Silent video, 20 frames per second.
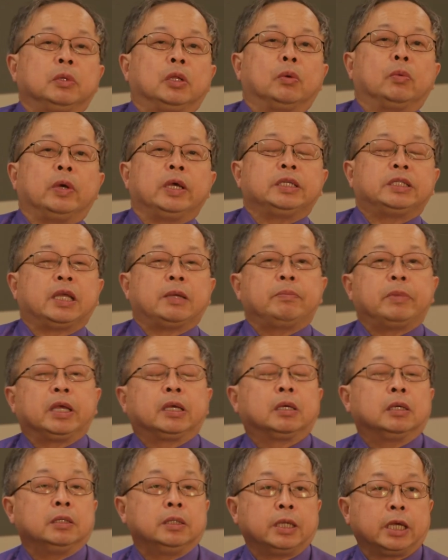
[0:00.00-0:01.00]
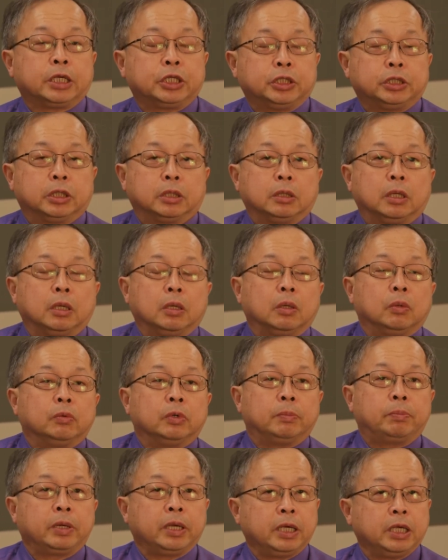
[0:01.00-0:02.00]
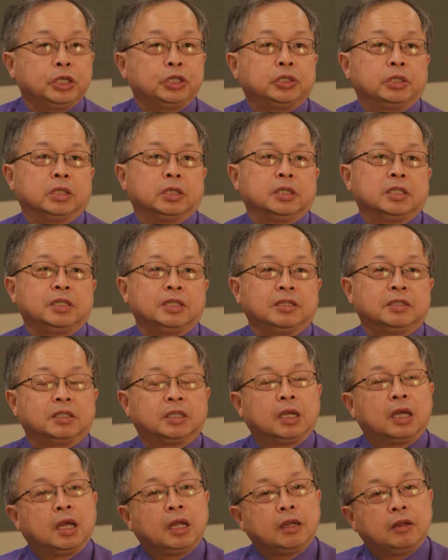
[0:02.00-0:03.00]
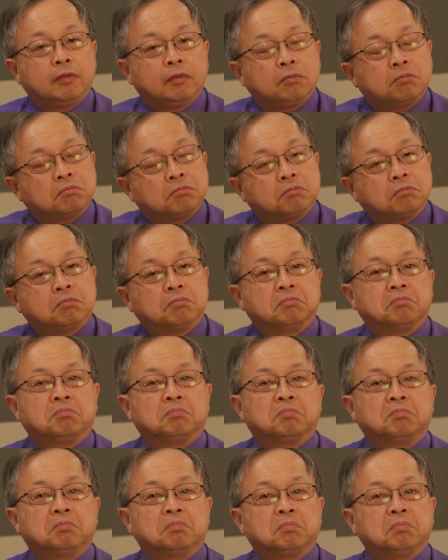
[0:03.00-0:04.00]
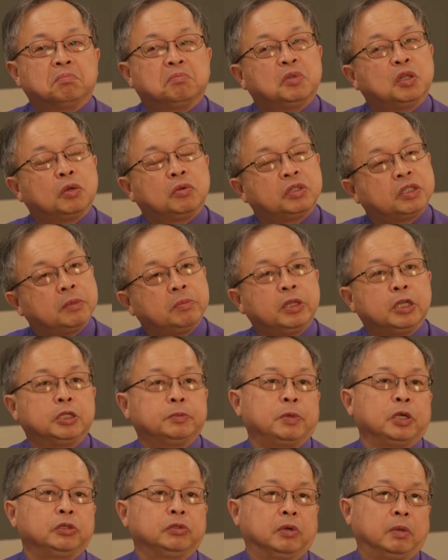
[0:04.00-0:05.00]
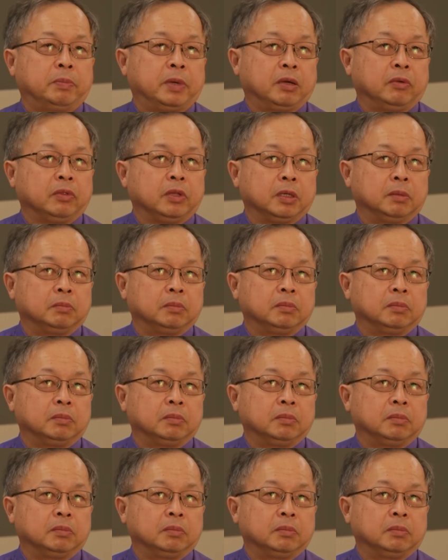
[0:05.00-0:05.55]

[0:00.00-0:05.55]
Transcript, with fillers: of the ways I make connection with patients is kind of know something special about them.